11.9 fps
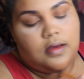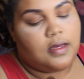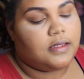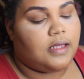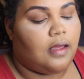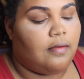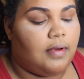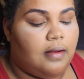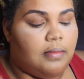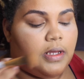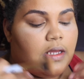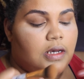Cause like when
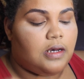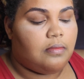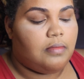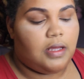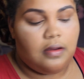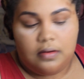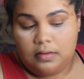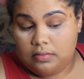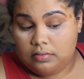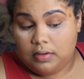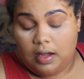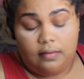I'm looking in the mirror,
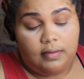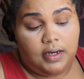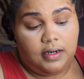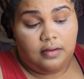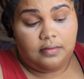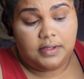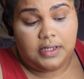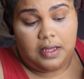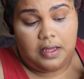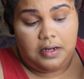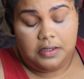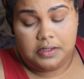I really don't
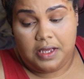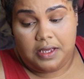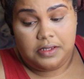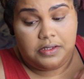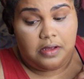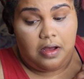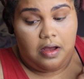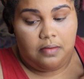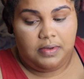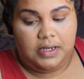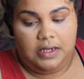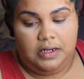see it. It looks like it's gone,
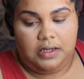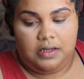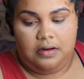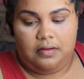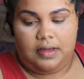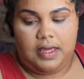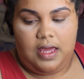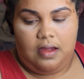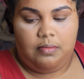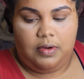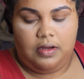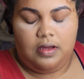but then looking on
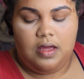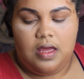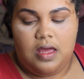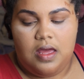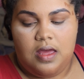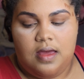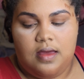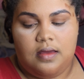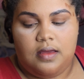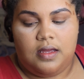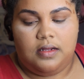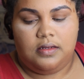camera,
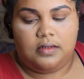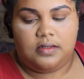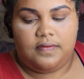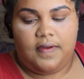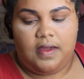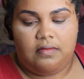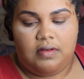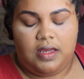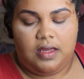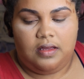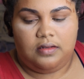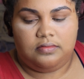it looks very
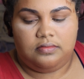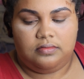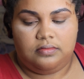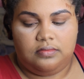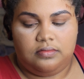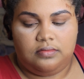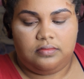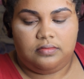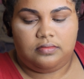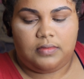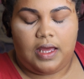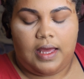
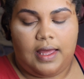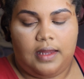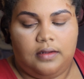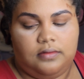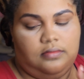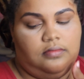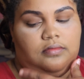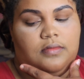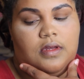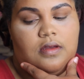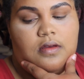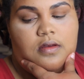like I got a
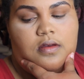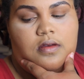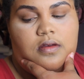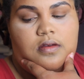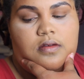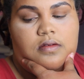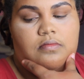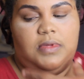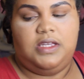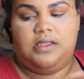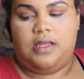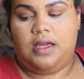
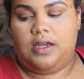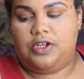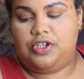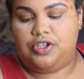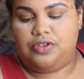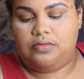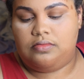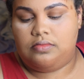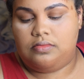mustache.